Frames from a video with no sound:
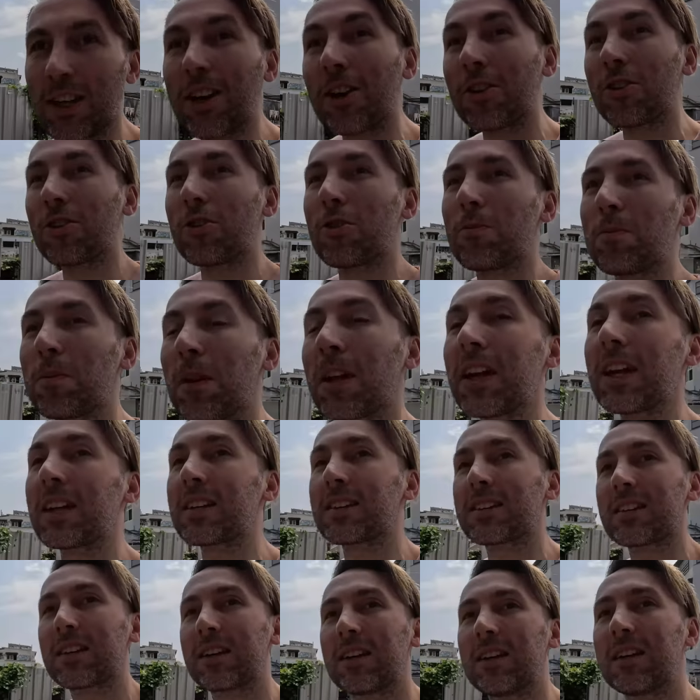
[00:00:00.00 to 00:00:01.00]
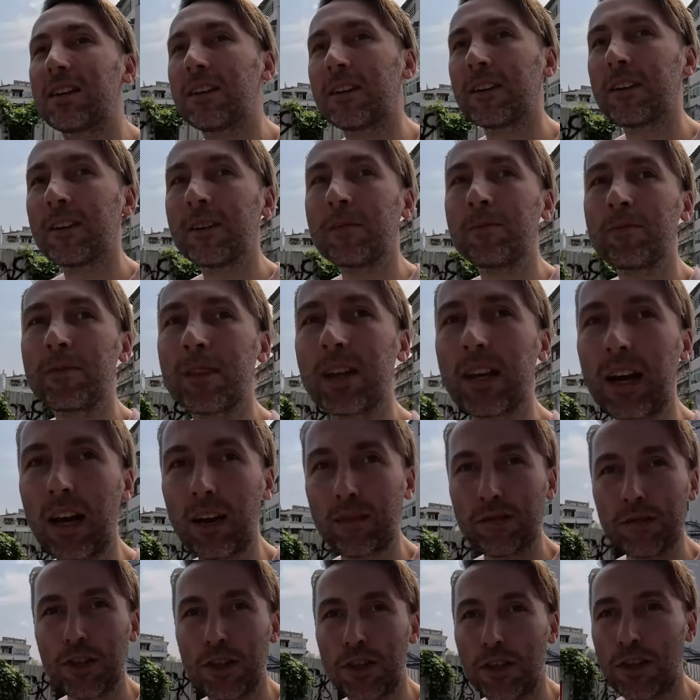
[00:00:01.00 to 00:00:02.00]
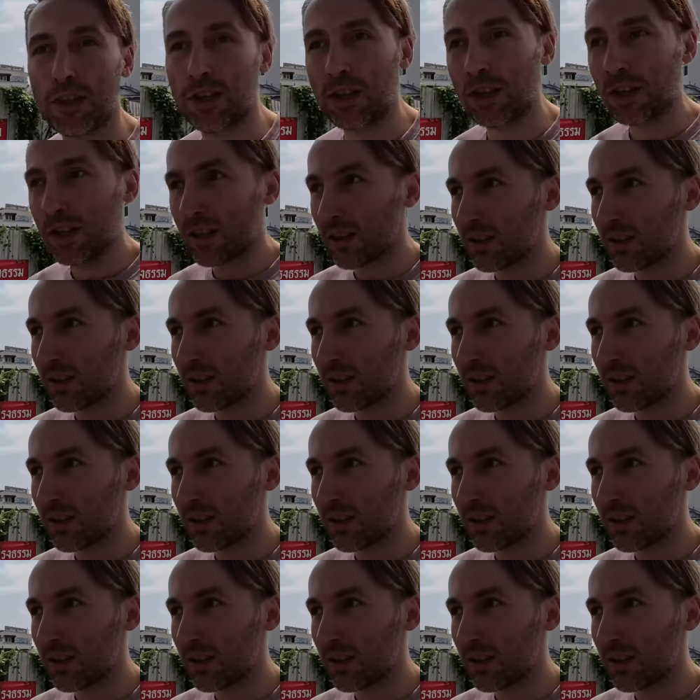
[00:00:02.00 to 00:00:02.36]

a new place after